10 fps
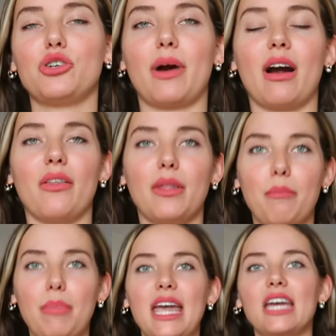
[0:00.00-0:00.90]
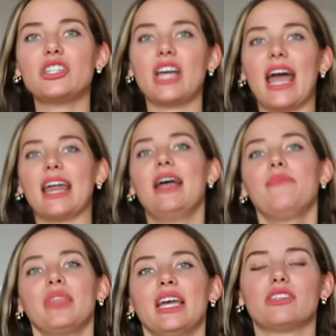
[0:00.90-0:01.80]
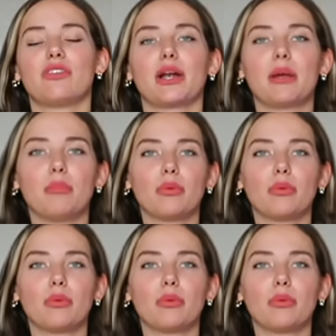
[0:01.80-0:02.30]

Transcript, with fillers: to wear on the beach and is very